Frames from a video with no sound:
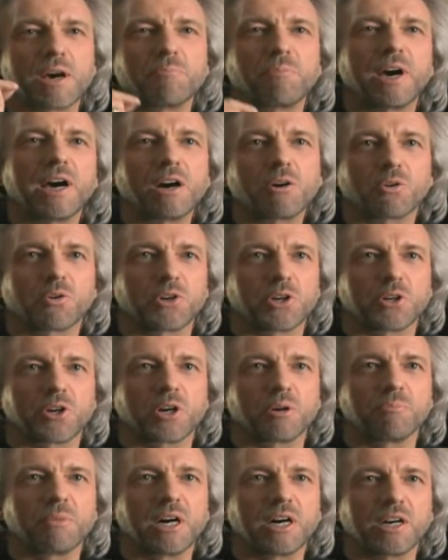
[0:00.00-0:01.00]
that power in
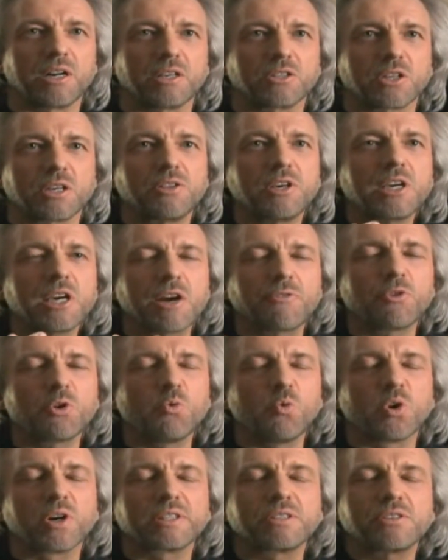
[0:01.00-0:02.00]
our bodies. I think
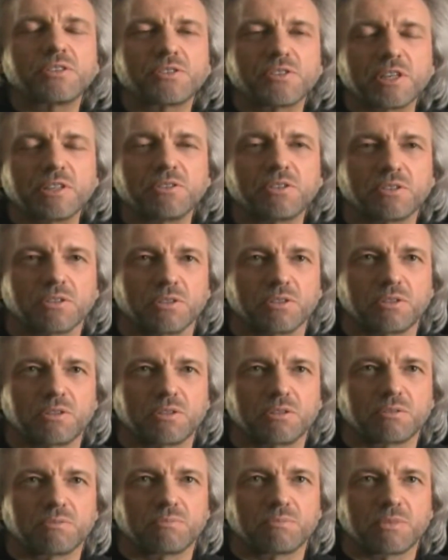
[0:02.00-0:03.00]
everyone
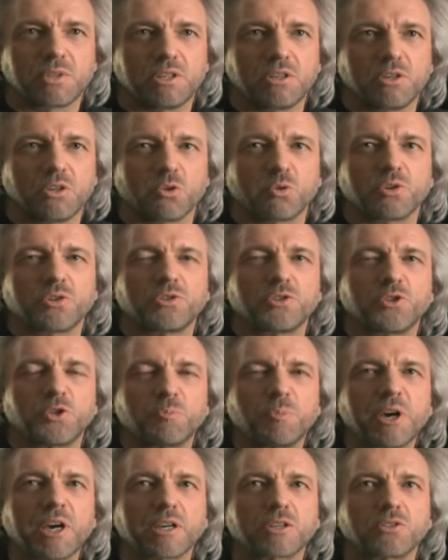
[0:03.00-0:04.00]
senses or
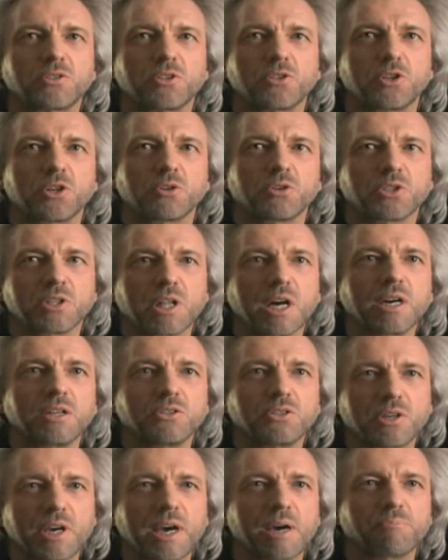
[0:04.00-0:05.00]
suspects that there's an
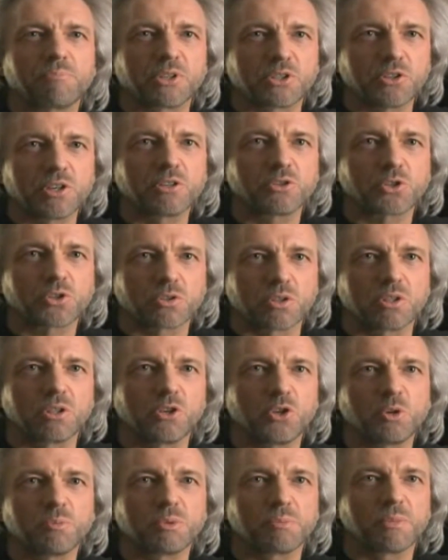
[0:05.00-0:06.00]
untapped potential in
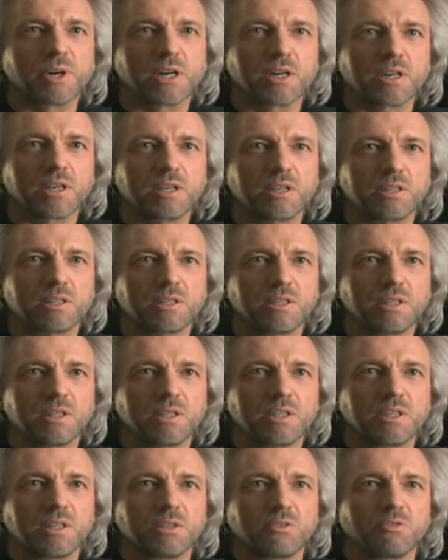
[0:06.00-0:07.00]
the human body.
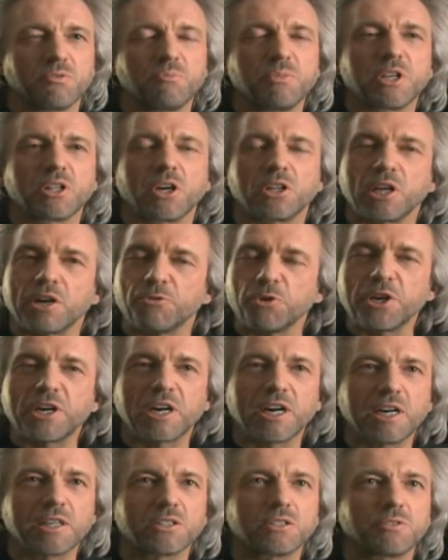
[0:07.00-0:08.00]
I've been on every
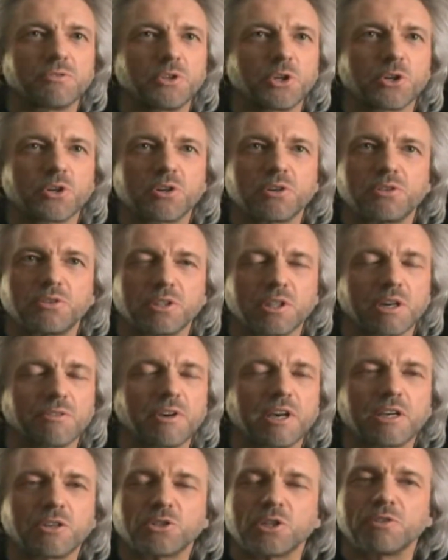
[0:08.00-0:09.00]
continent of the earth, and
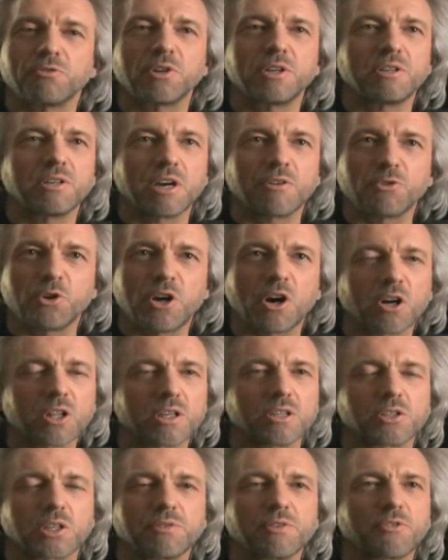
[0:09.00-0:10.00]
I've asked every
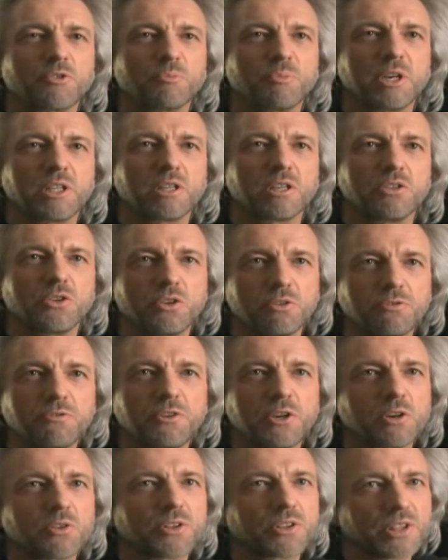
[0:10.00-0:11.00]
audience I've ever been in, do you
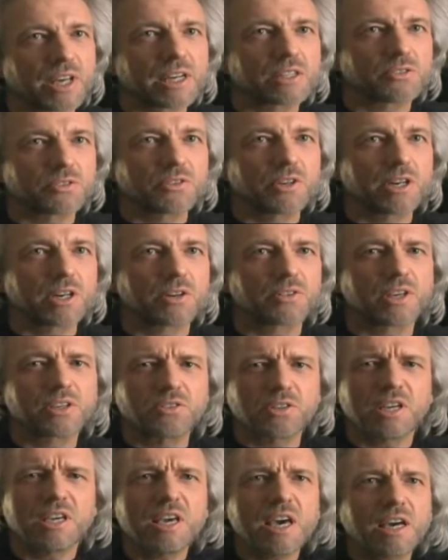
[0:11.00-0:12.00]
feel that that's there? And they
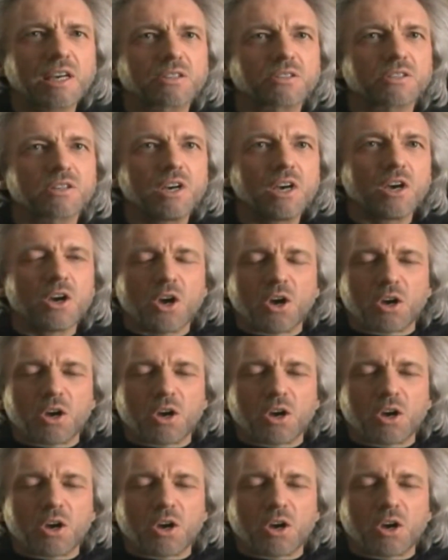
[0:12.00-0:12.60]
say, yes,